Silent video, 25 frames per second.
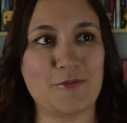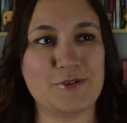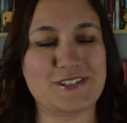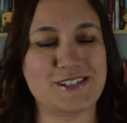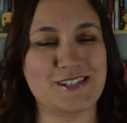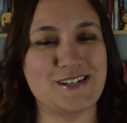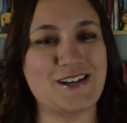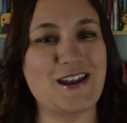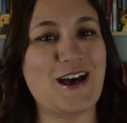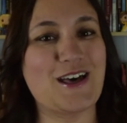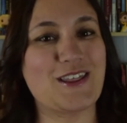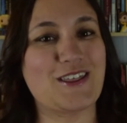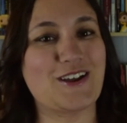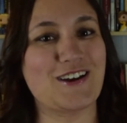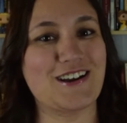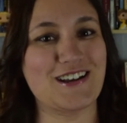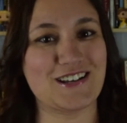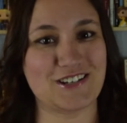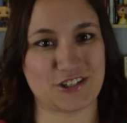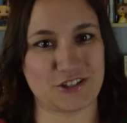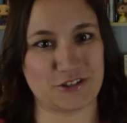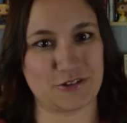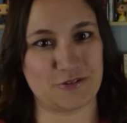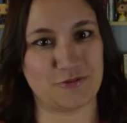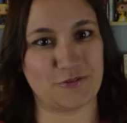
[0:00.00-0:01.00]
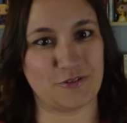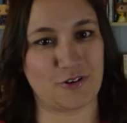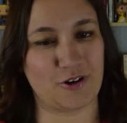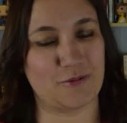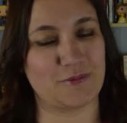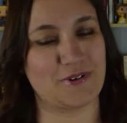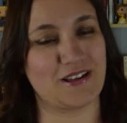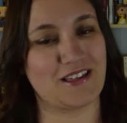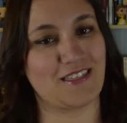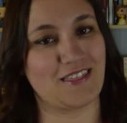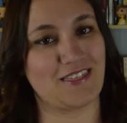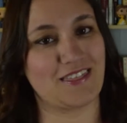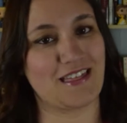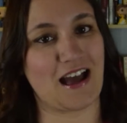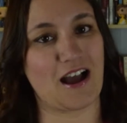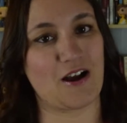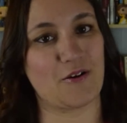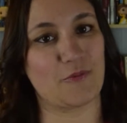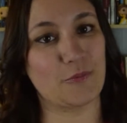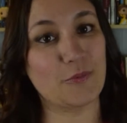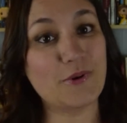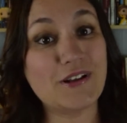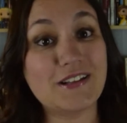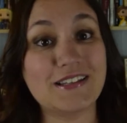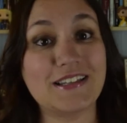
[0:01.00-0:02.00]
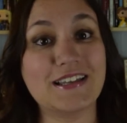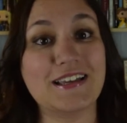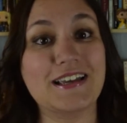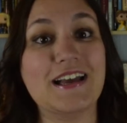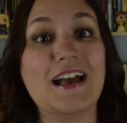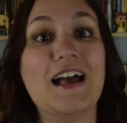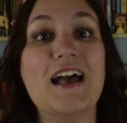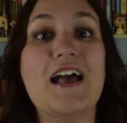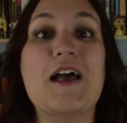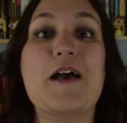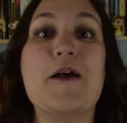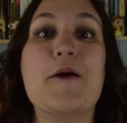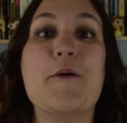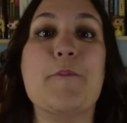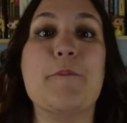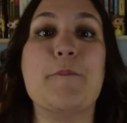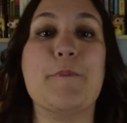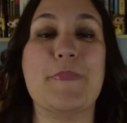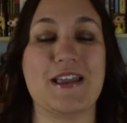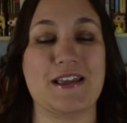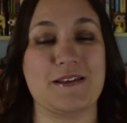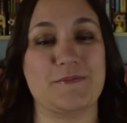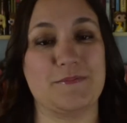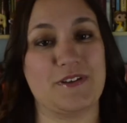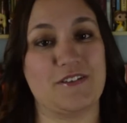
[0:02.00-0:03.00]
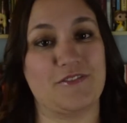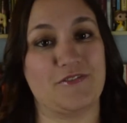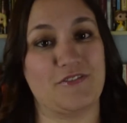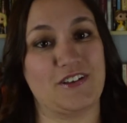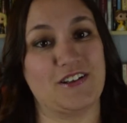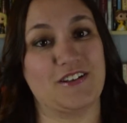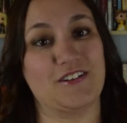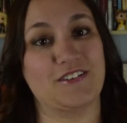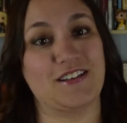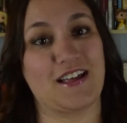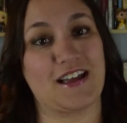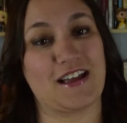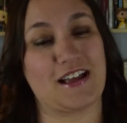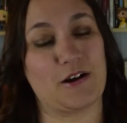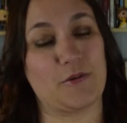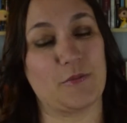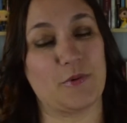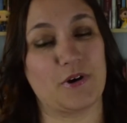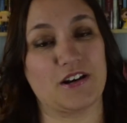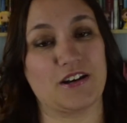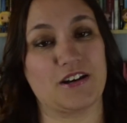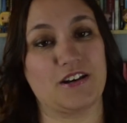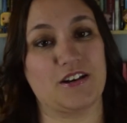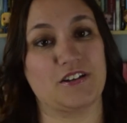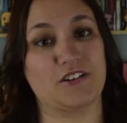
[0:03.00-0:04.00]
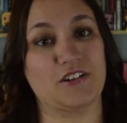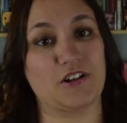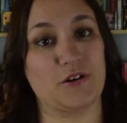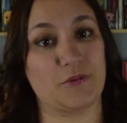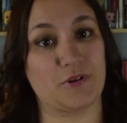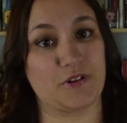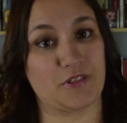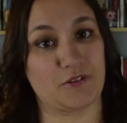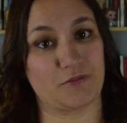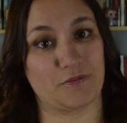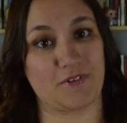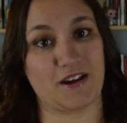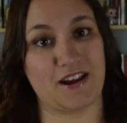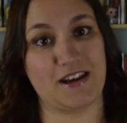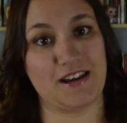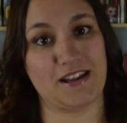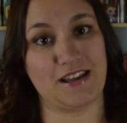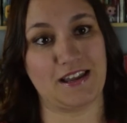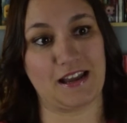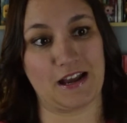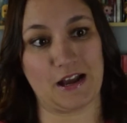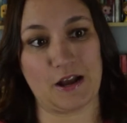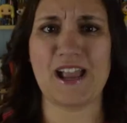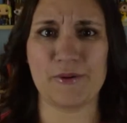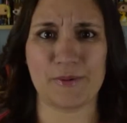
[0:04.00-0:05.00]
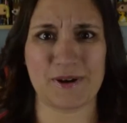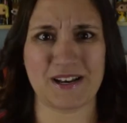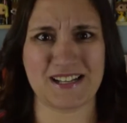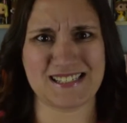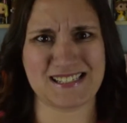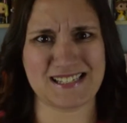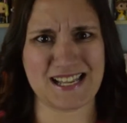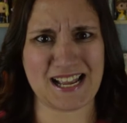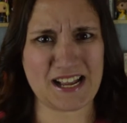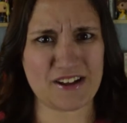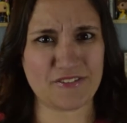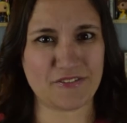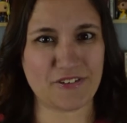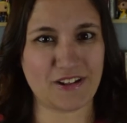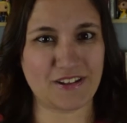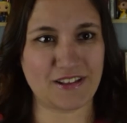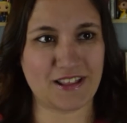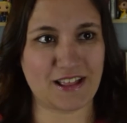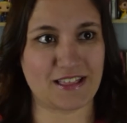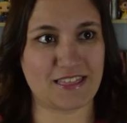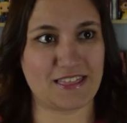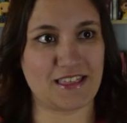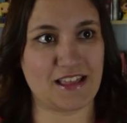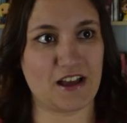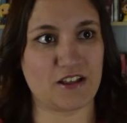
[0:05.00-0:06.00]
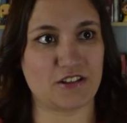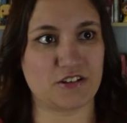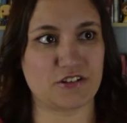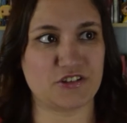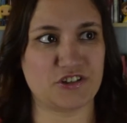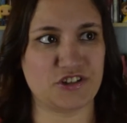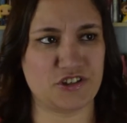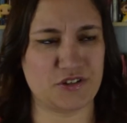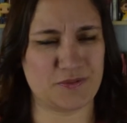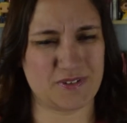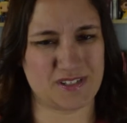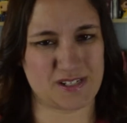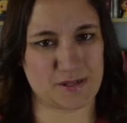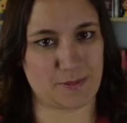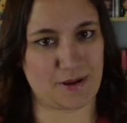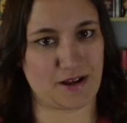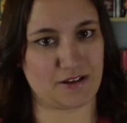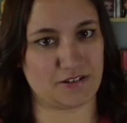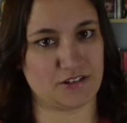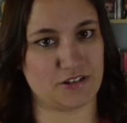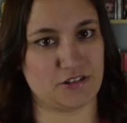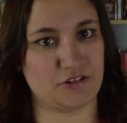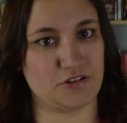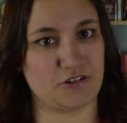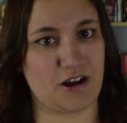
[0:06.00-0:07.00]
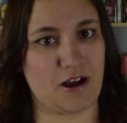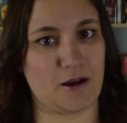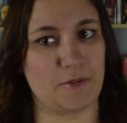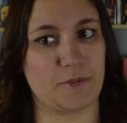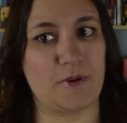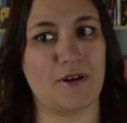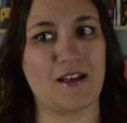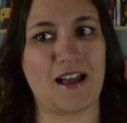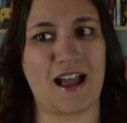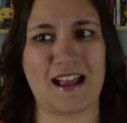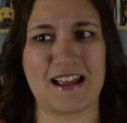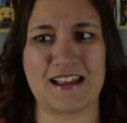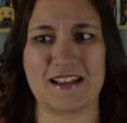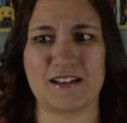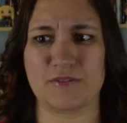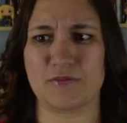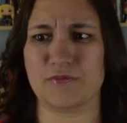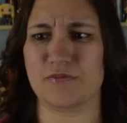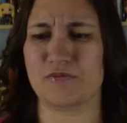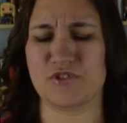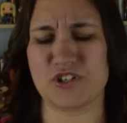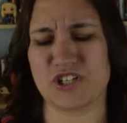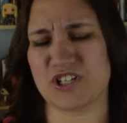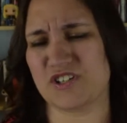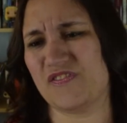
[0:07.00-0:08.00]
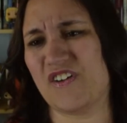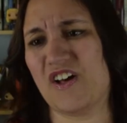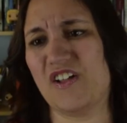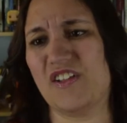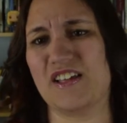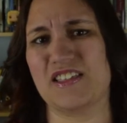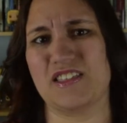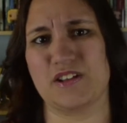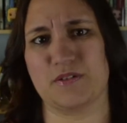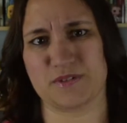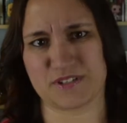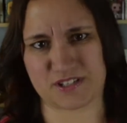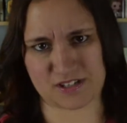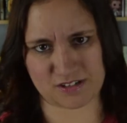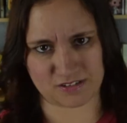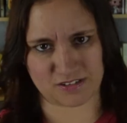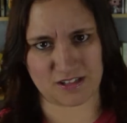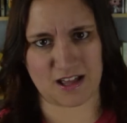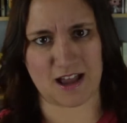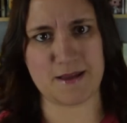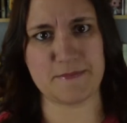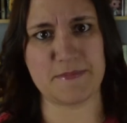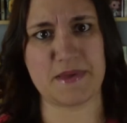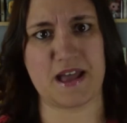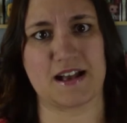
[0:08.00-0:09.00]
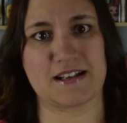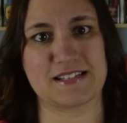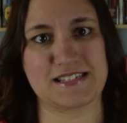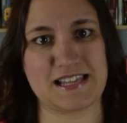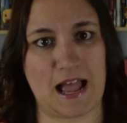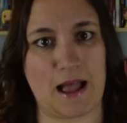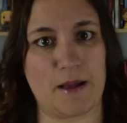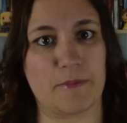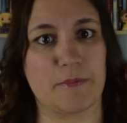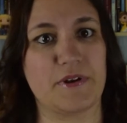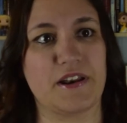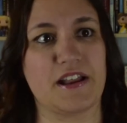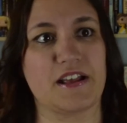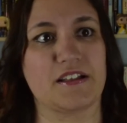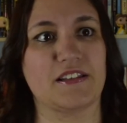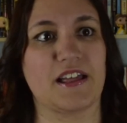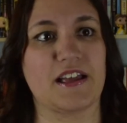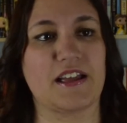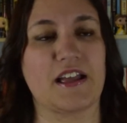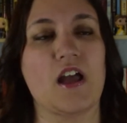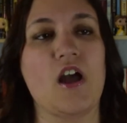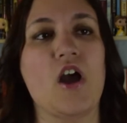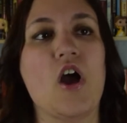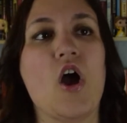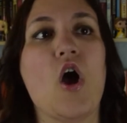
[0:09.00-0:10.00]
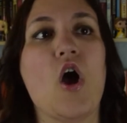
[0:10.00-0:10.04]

was another issue for me that really made me feel like I wanted to lower the rating. And when I say I felt like the other shoe was about to drop, I just felt like there was a climax happening. Like,